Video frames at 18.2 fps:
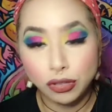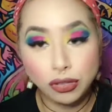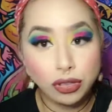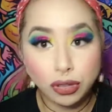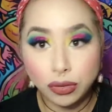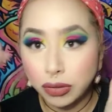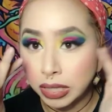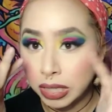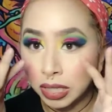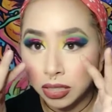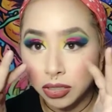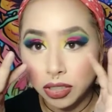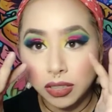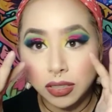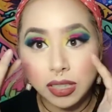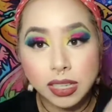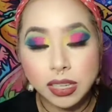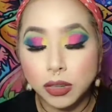doing
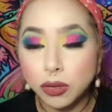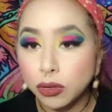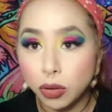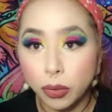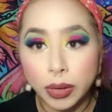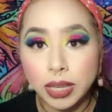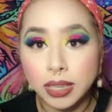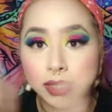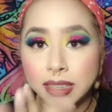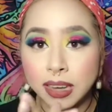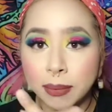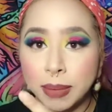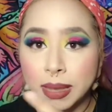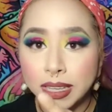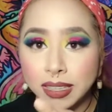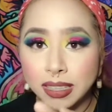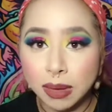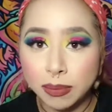just a quick
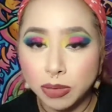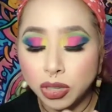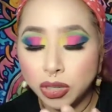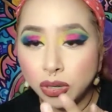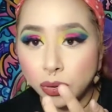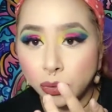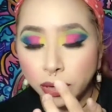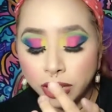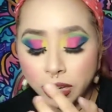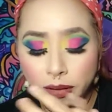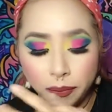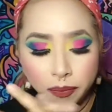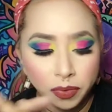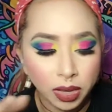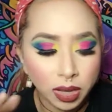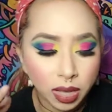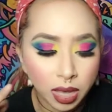step-by-step -step tutorial.